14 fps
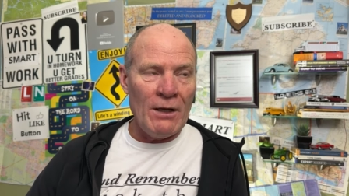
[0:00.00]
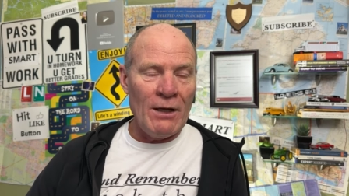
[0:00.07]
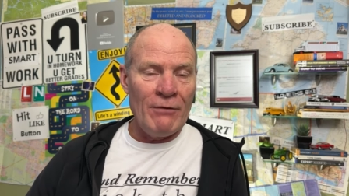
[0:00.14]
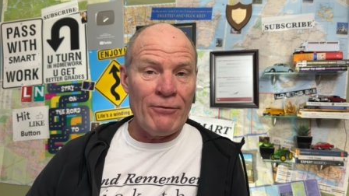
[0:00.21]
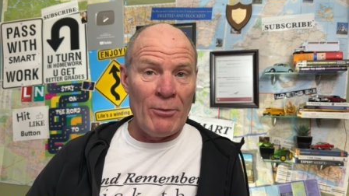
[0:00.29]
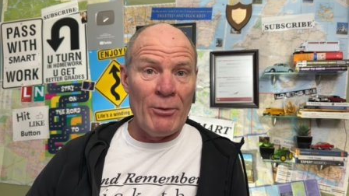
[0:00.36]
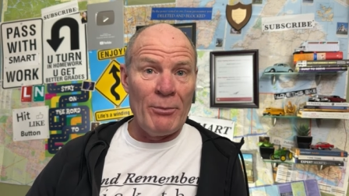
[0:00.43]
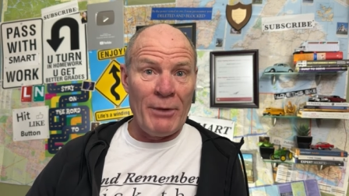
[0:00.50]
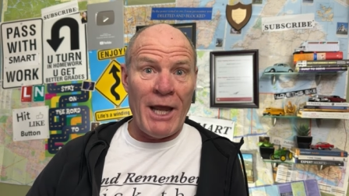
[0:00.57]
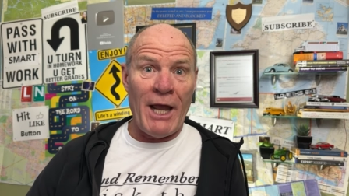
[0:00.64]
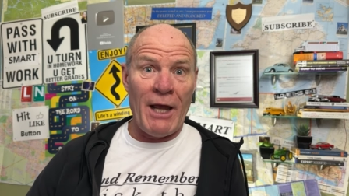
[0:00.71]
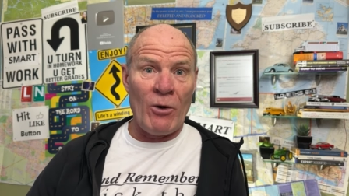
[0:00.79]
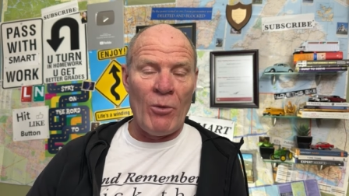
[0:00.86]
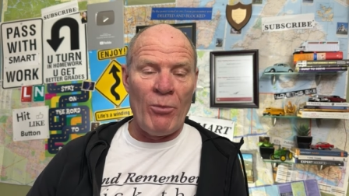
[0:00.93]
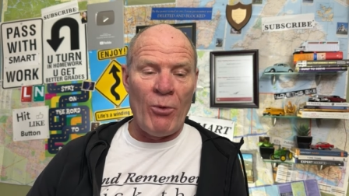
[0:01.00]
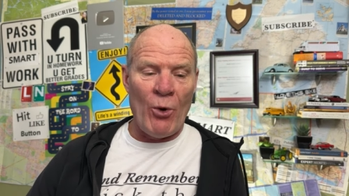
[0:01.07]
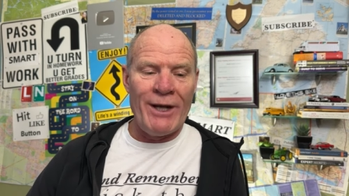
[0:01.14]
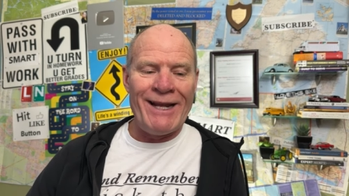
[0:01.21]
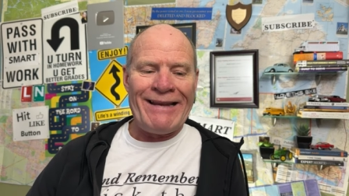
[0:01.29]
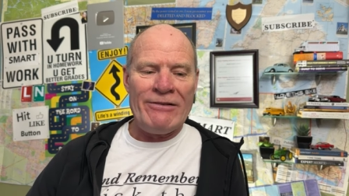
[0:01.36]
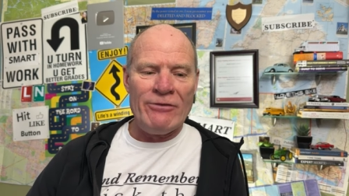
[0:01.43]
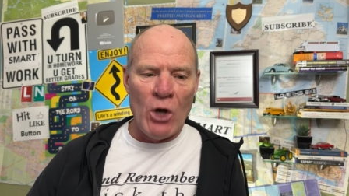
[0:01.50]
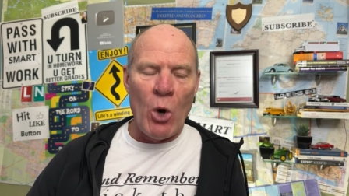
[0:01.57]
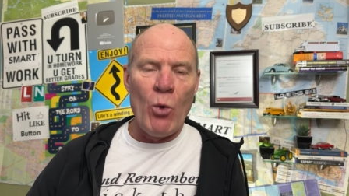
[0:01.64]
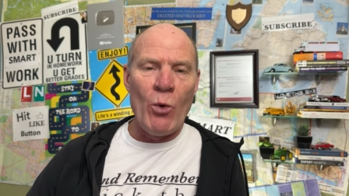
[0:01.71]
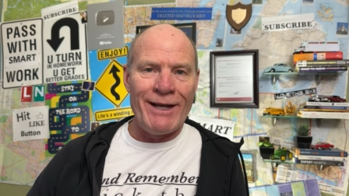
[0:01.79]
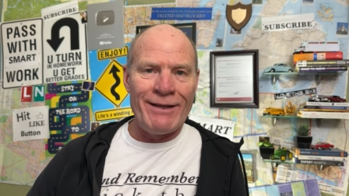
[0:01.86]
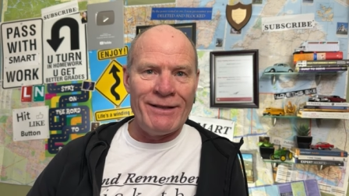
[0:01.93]
from a mechanical point and
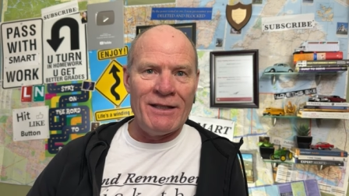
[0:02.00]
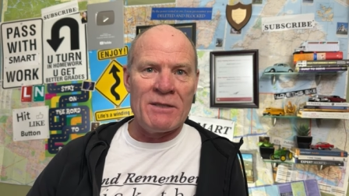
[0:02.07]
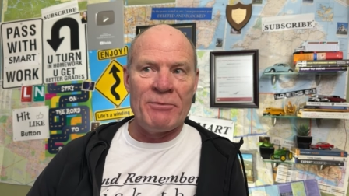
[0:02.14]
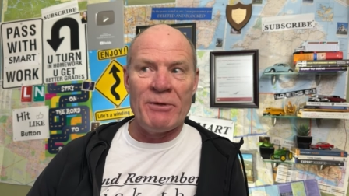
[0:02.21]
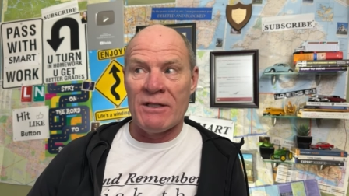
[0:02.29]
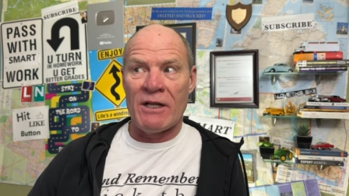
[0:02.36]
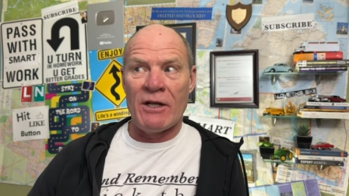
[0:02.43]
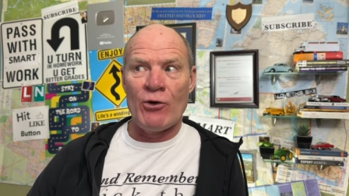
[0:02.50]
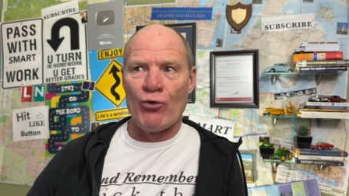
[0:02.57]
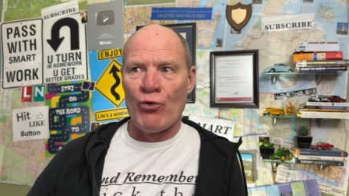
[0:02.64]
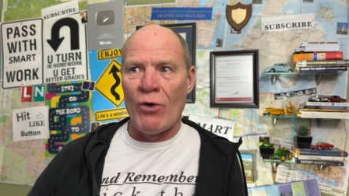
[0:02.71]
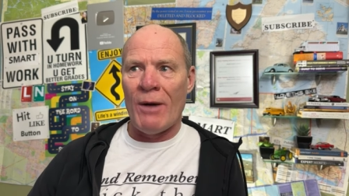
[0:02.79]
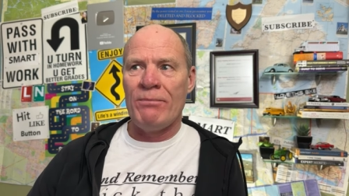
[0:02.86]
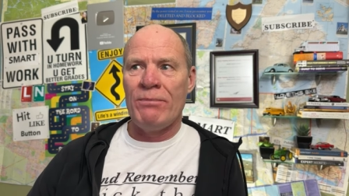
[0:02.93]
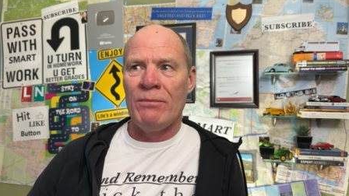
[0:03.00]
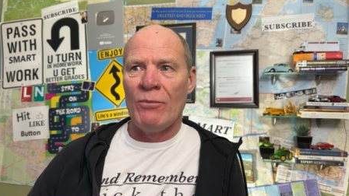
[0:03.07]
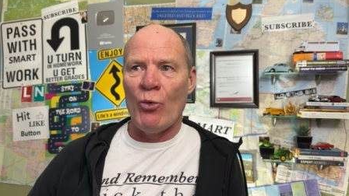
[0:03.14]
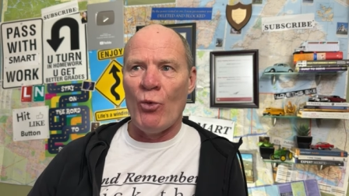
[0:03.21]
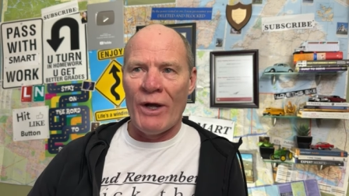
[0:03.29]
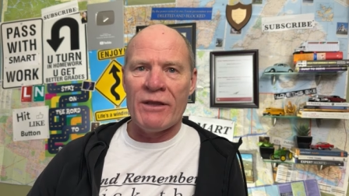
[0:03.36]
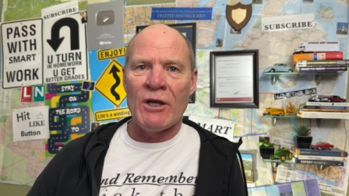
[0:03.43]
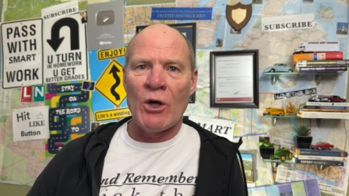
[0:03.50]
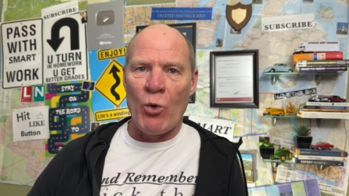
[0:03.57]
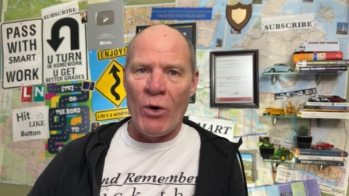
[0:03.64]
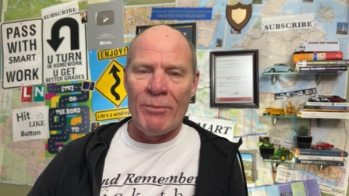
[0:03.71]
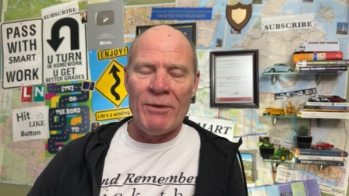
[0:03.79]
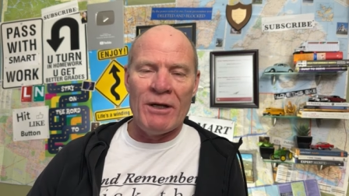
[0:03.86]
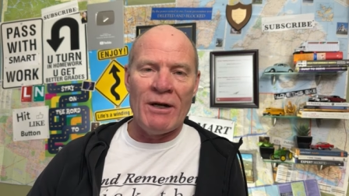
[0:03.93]
knowing this because I grew up with
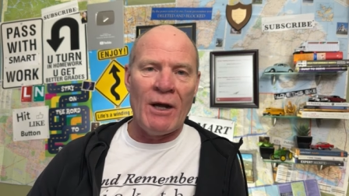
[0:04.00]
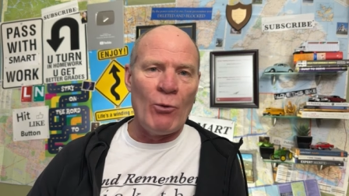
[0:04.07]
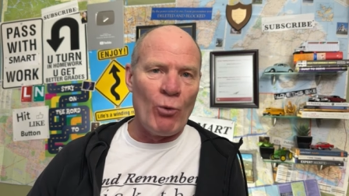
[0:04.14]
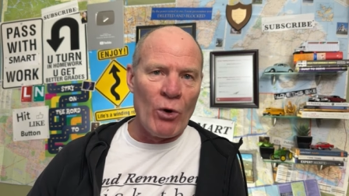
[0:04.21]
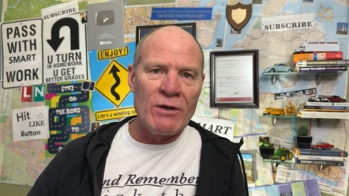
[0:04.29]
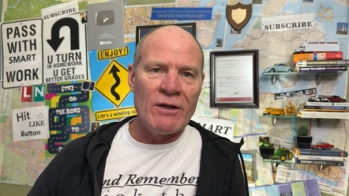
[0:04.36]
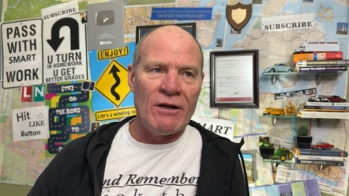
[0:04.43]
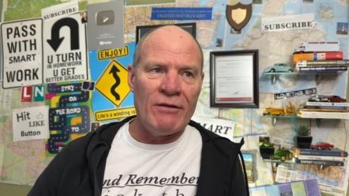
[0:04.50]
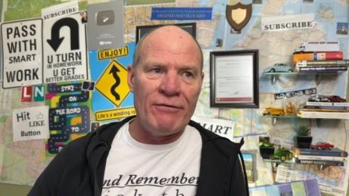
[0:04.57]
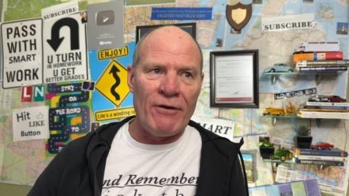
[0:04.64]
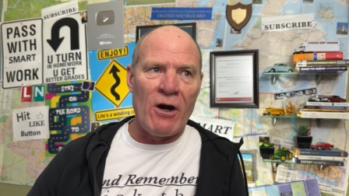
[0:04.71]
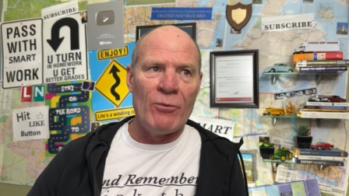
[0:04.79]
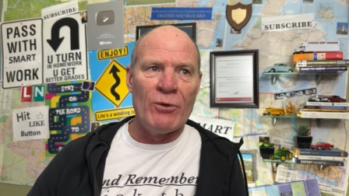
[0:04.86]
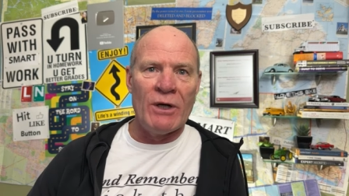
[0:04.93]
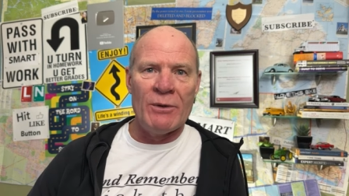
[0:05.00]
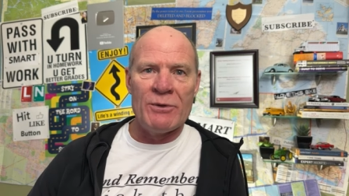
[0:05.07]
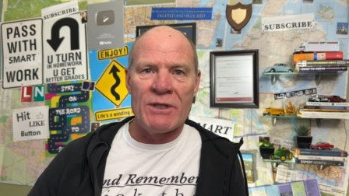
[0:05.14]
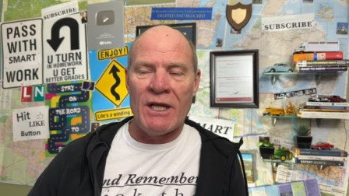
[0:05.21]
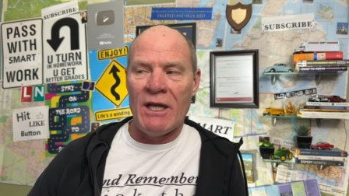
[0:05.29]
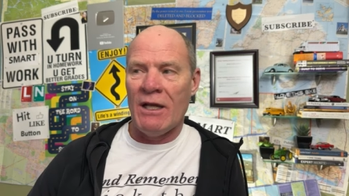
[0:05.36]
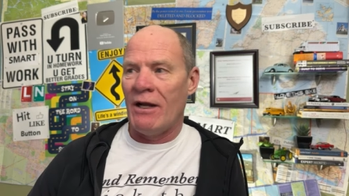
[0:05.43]
equipment. I worked on a farm when I was a kid.